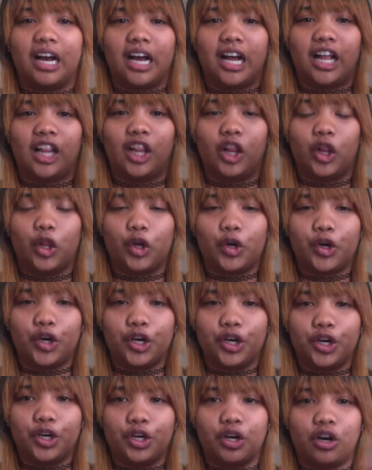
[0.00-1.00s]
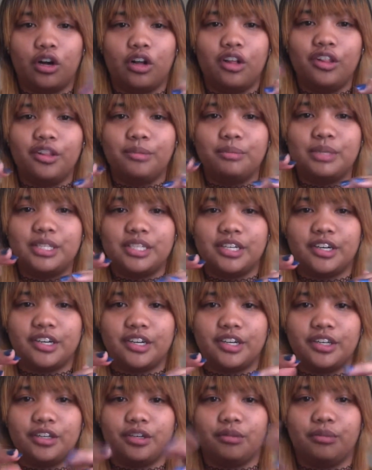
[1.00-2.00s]
learn all the
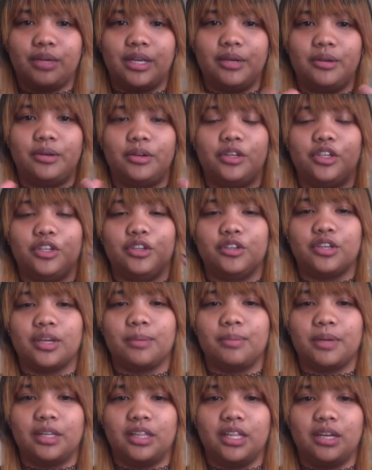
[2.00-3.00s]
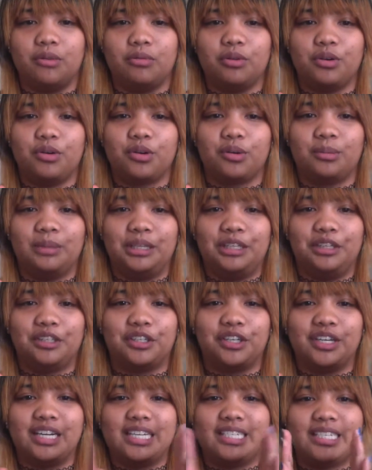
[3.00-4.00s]
material we typically would normally
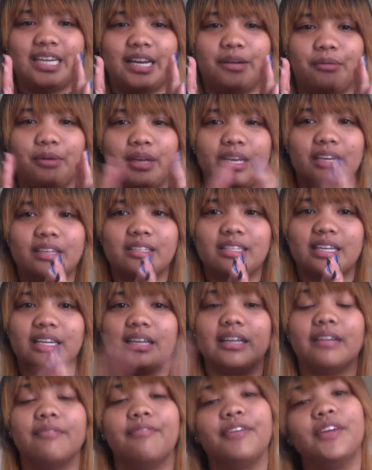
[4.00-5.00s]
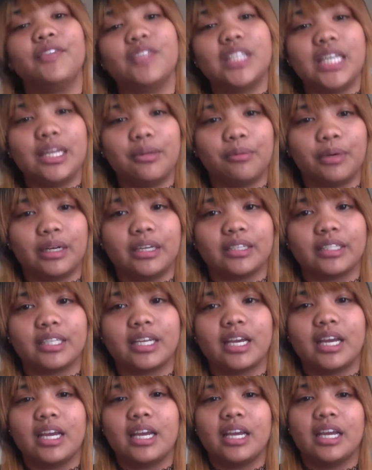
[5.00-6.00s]
learn in 10 weeks in 15 weeks.
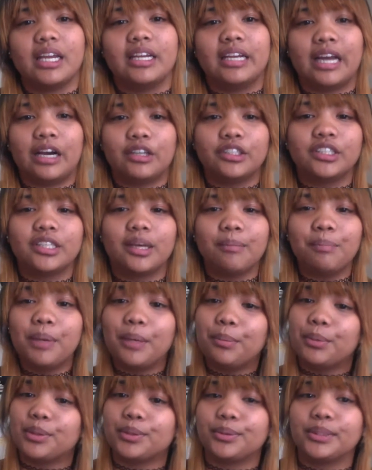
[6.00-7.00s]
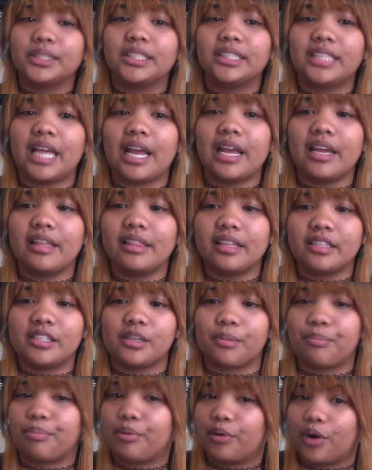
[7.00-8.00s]
Now, some people would say that's
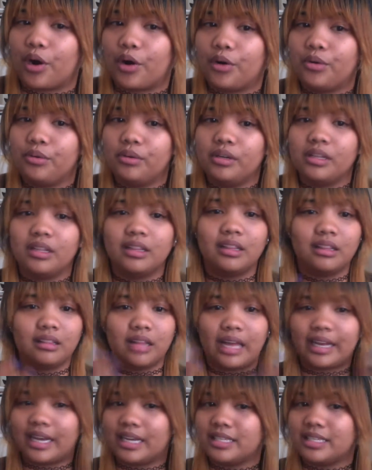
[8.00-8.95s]
a pro, Like I